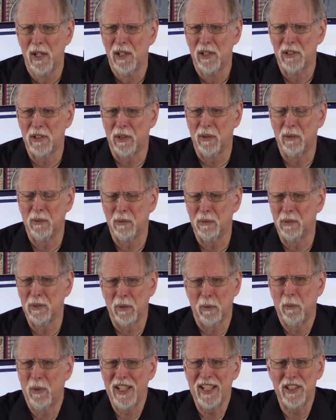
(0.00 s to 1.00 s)
So,
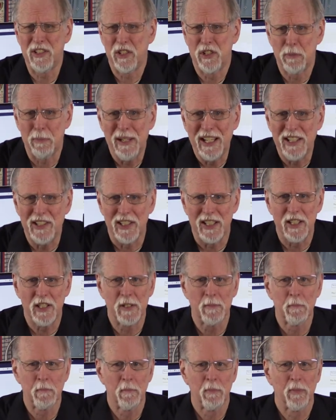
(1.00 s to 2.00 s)
what is a species?
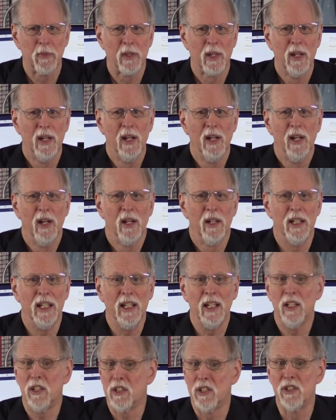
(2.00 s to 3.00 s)

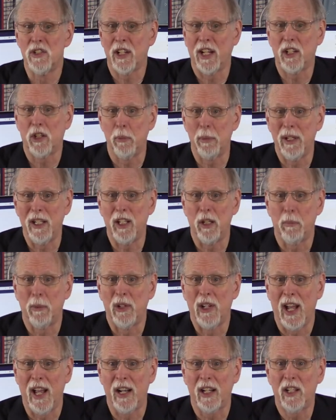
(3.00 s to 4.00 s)
The Encyclopedia
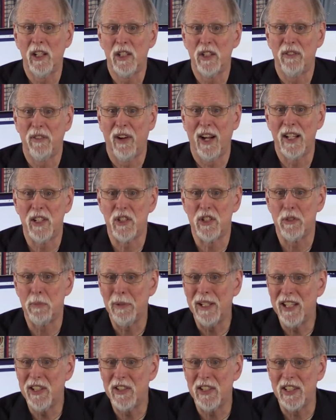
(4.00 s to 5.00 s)
Britannica defines a
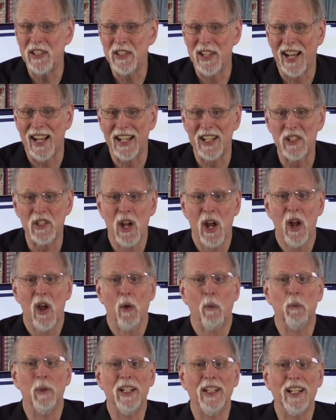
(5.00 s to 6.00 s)
species as
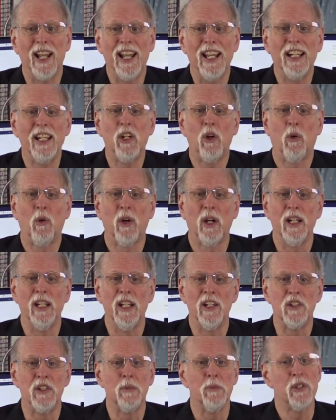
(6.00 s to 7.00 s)
related
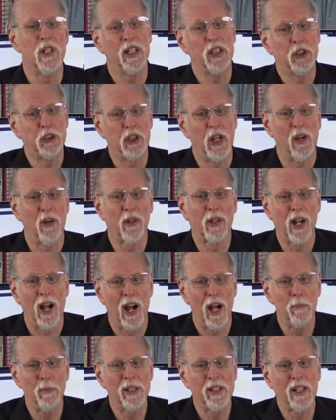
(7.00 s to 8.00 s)
organisms that share
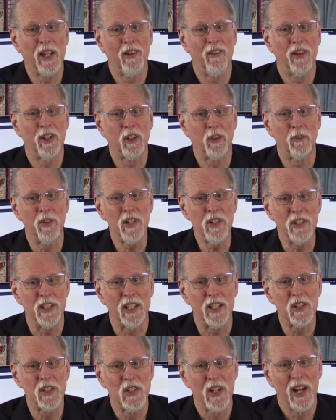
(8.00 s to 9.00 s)
common
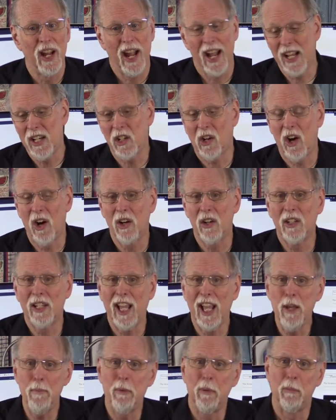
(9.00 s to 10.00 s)
characteristics and are
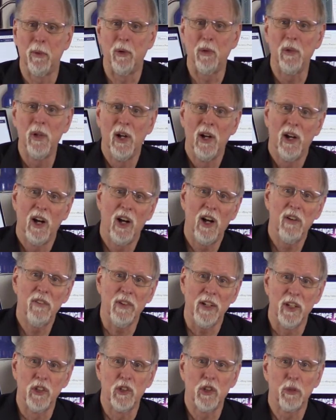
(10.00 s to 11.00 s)
capable of
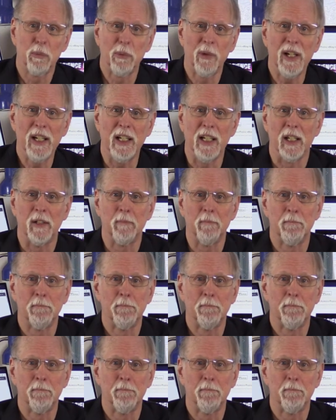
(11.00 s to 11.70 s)
interbreeding.